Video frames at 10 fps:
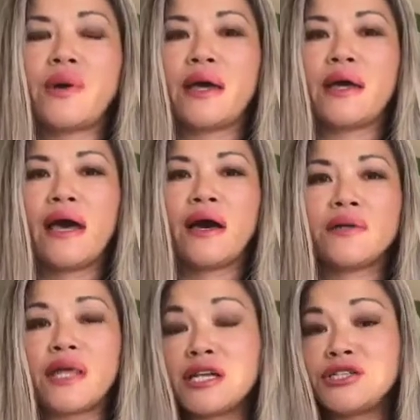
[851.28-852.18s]
health
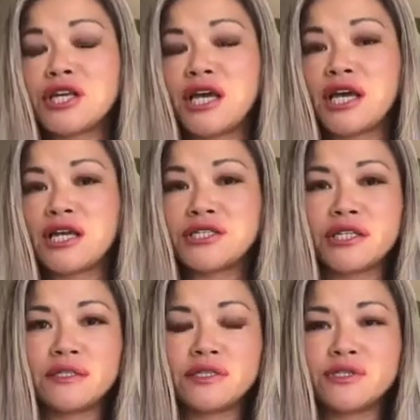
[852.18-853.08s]

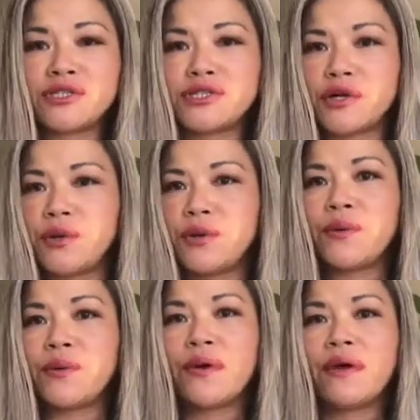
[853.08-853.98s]
education to show
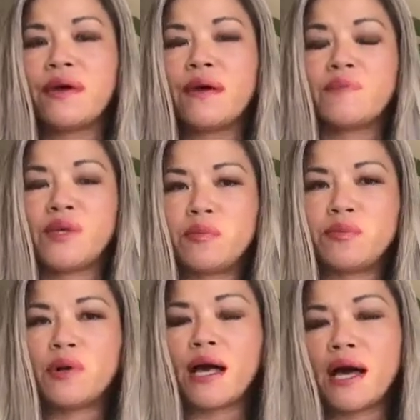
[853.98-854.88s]

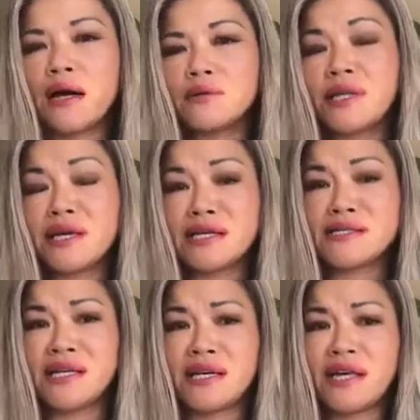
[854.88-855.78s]
people how they can
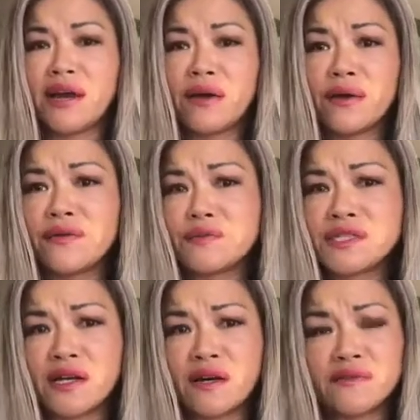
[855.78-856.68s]
take care of
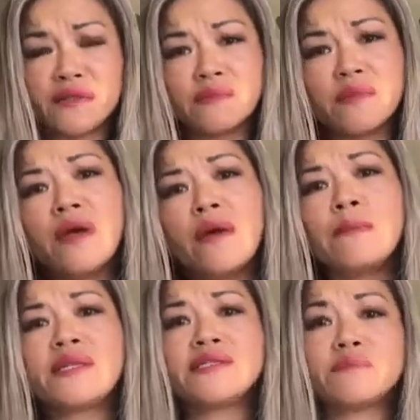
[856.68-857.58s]
themselves and
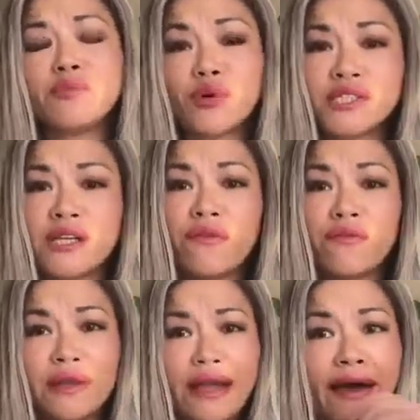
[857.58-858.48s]
be more
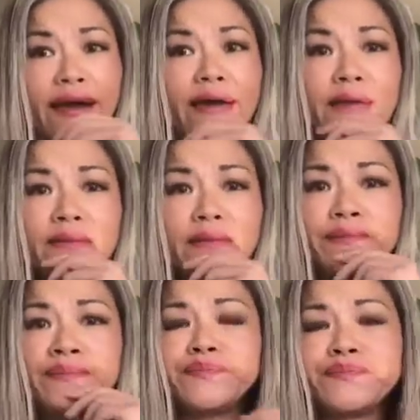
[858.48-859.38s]
self-reliant,
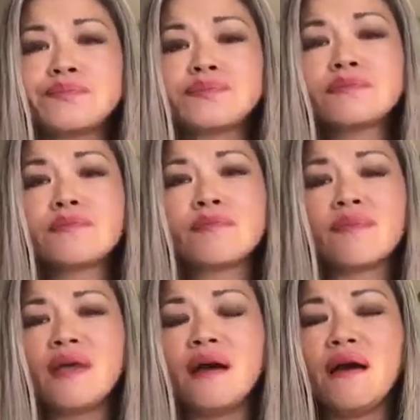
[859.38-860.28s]

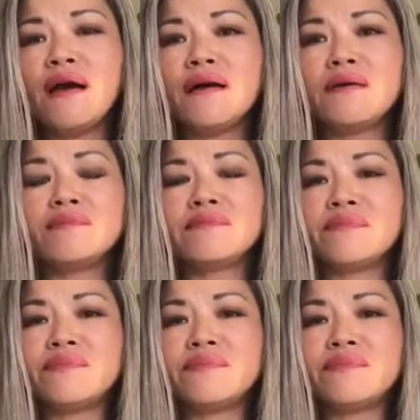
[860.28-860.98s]
um,